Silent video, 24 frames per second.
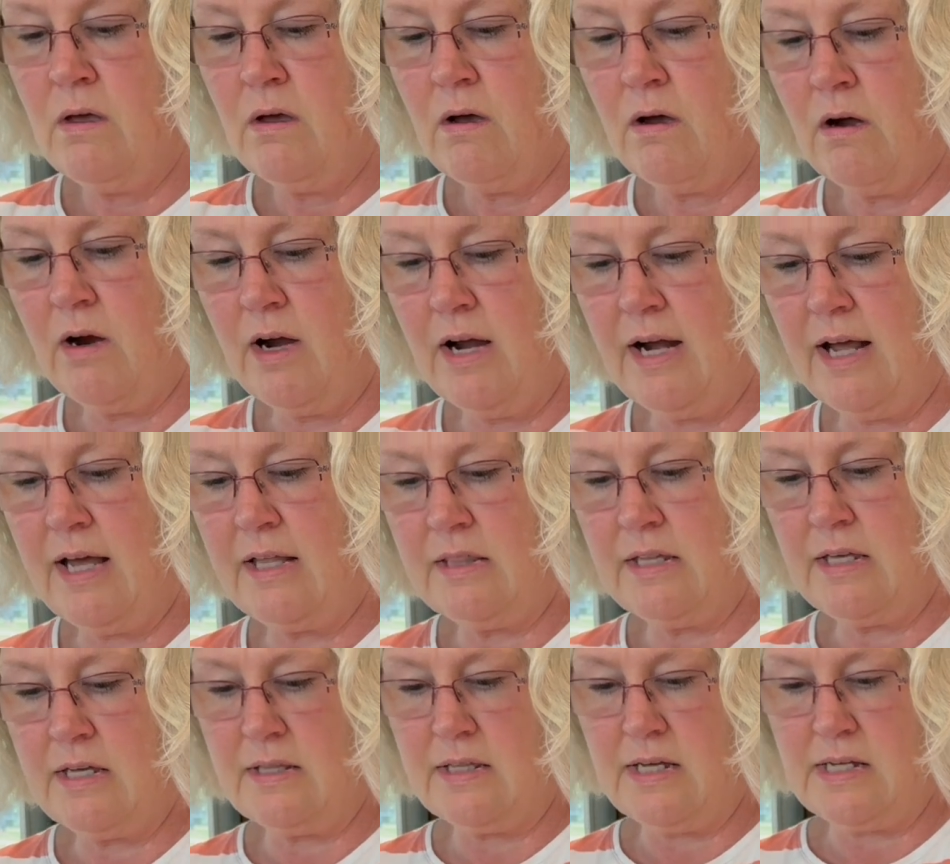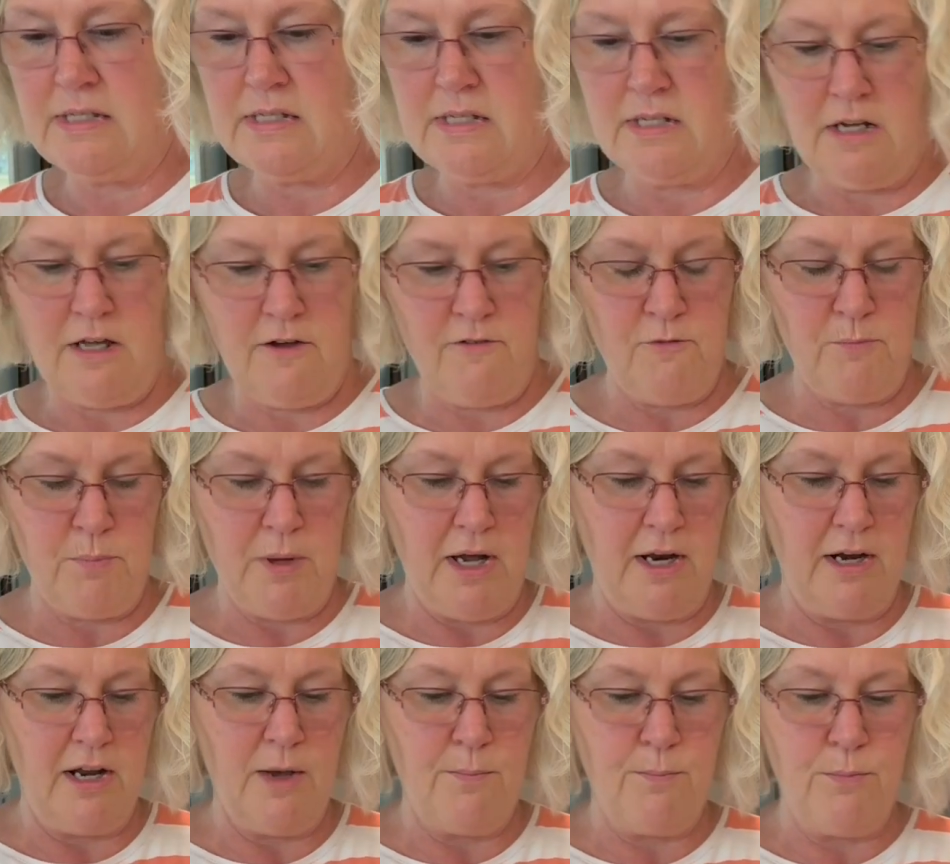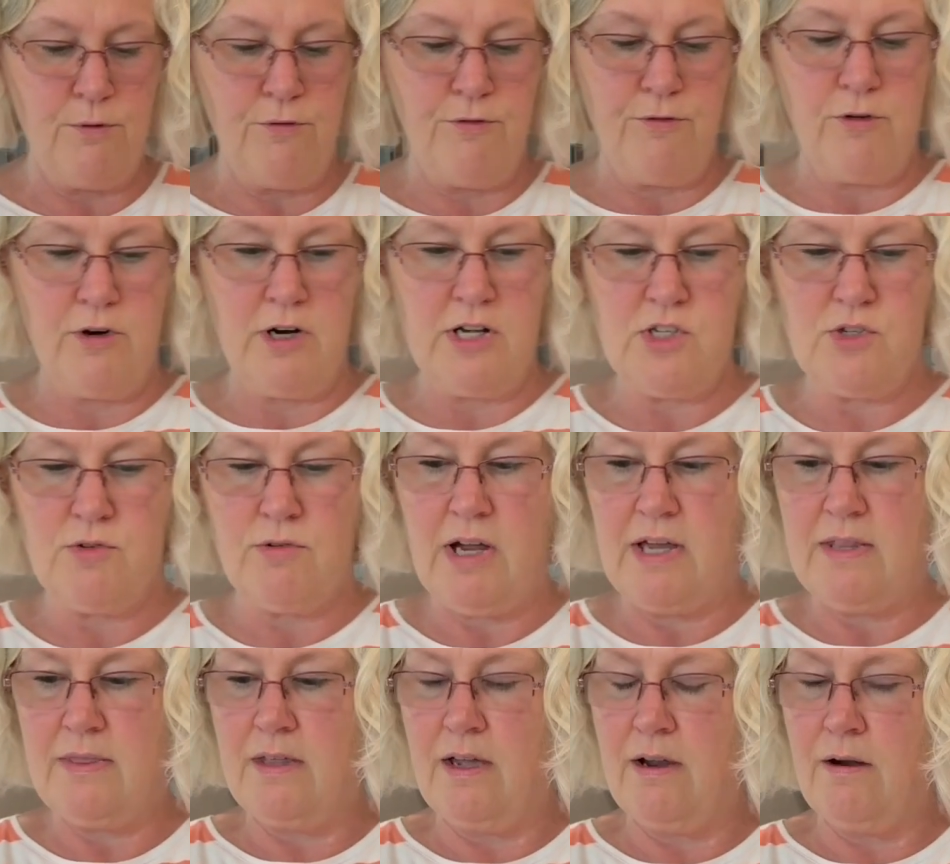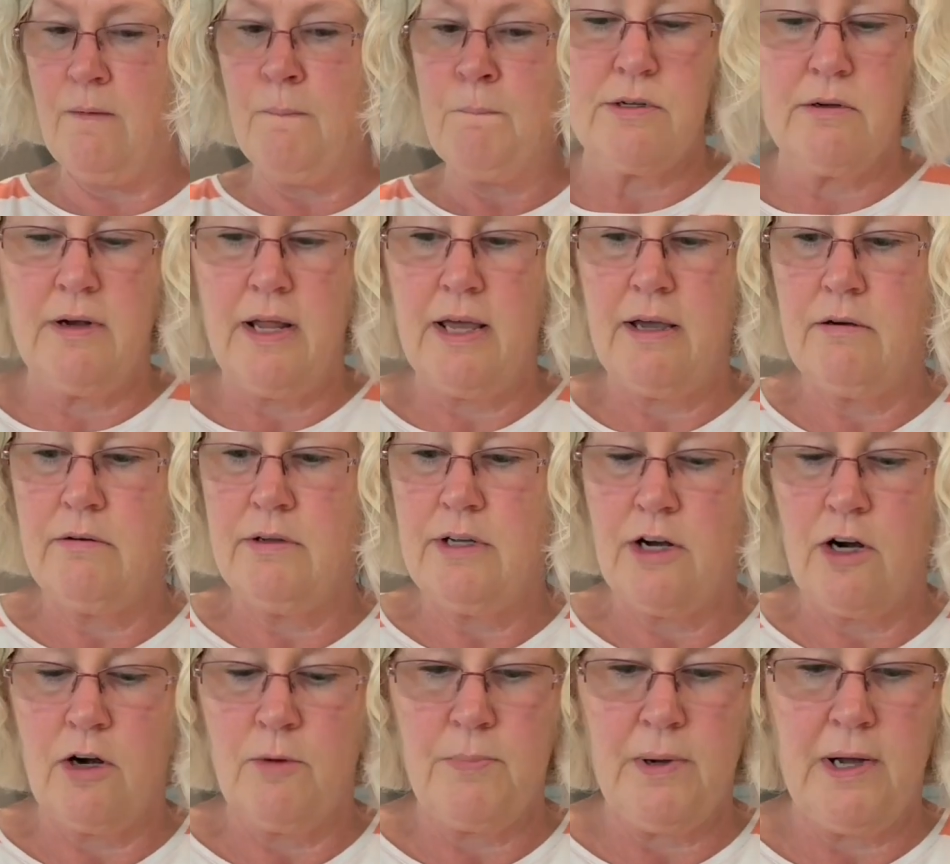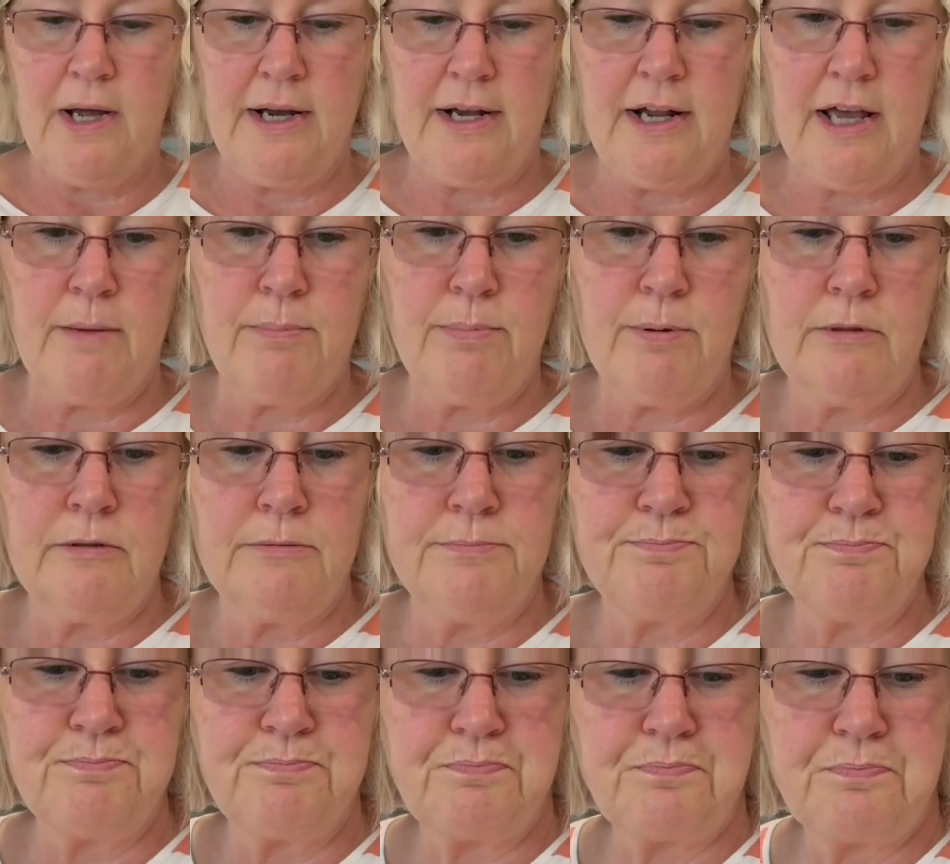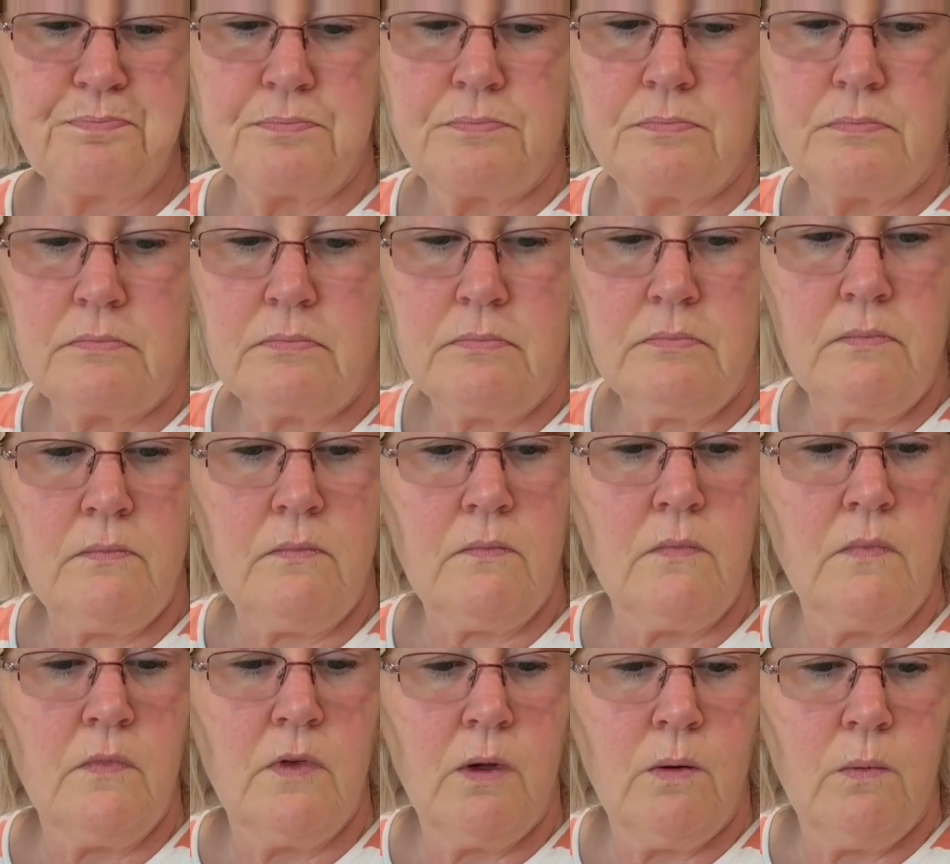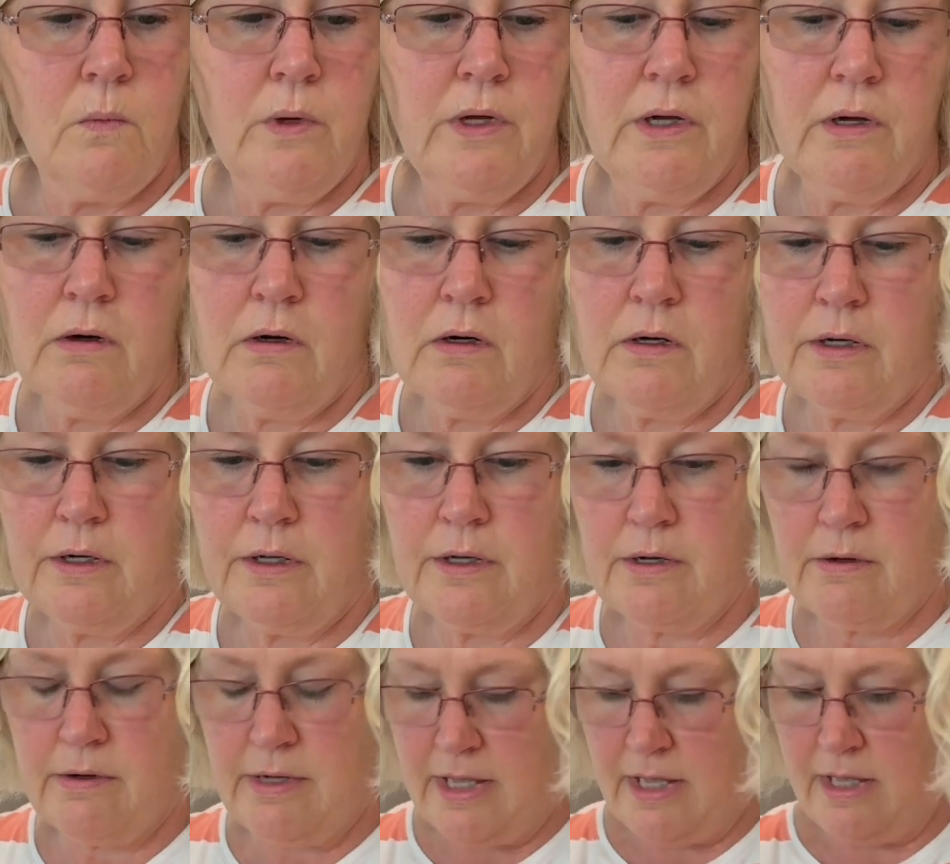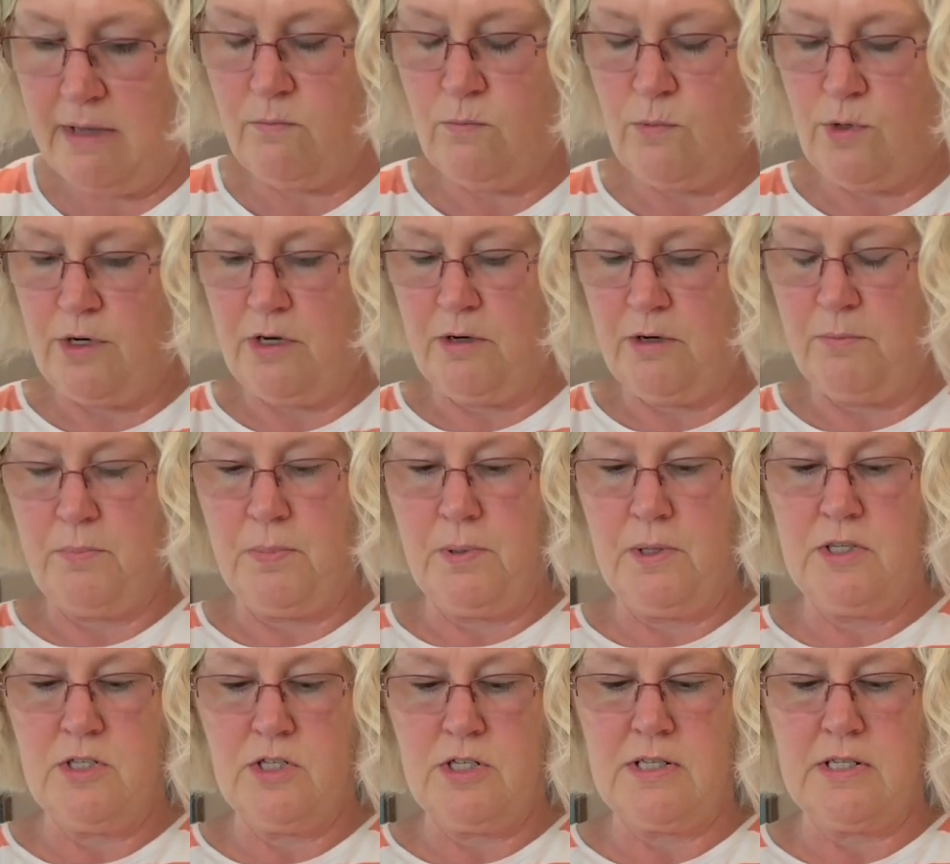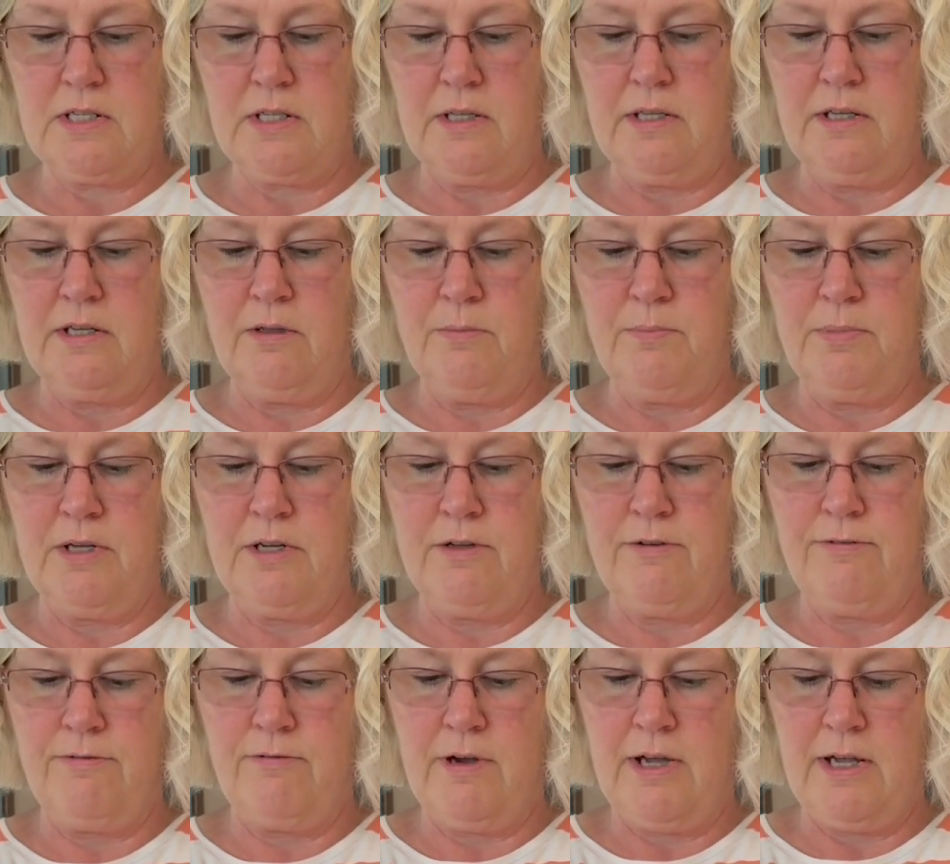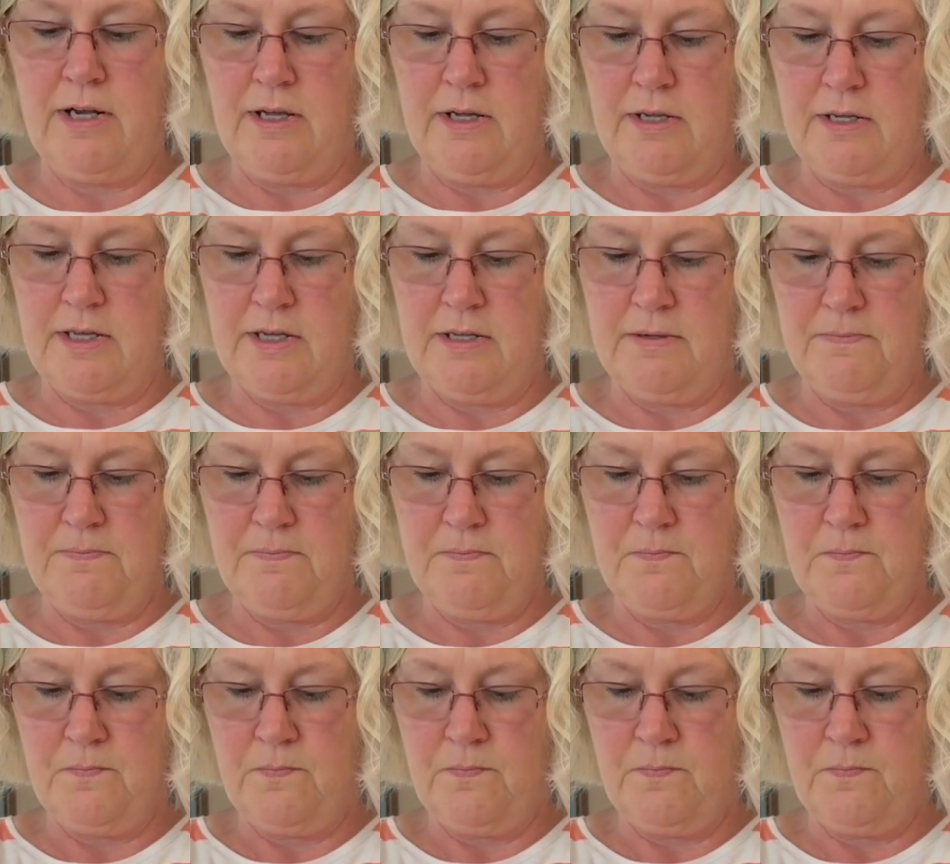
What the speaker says: All right, I think that's enough pineapple for us right there. So now in our pineapple, we are going to go ahead and we're going to put just a little bit of red onion.